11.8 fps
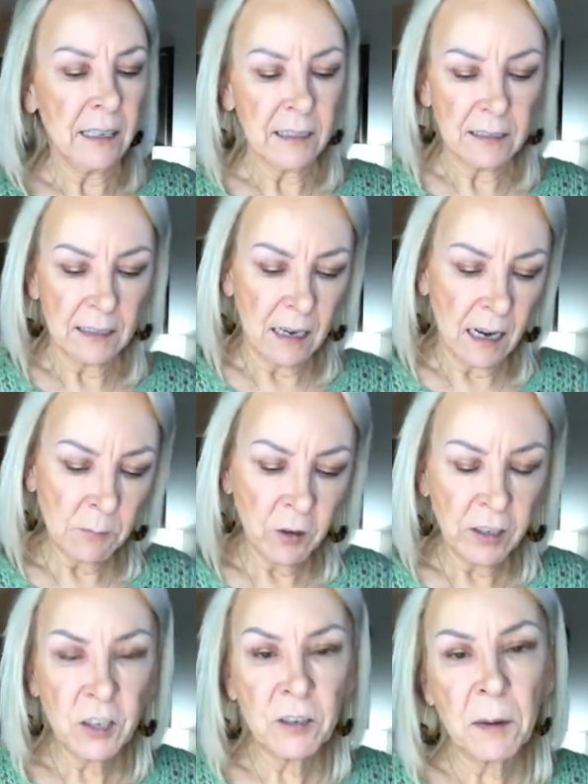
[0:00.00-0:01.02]
is I'm
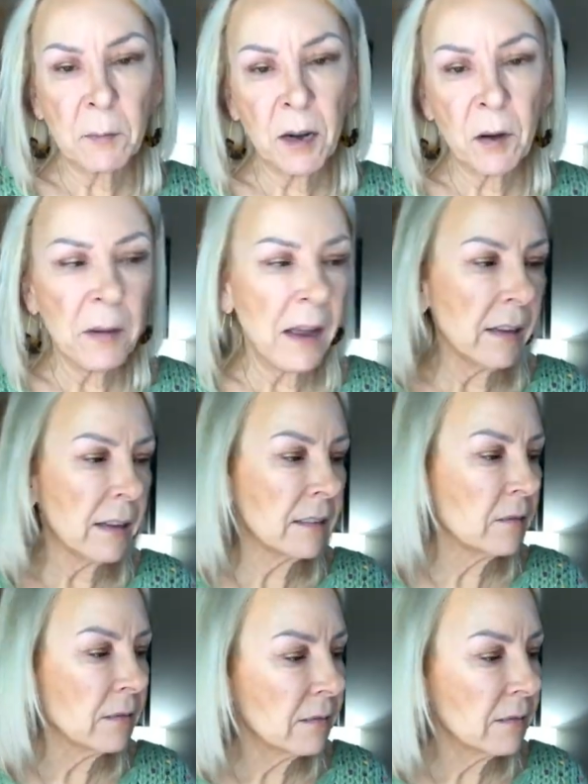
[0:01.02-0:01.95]
going to use my brow palette.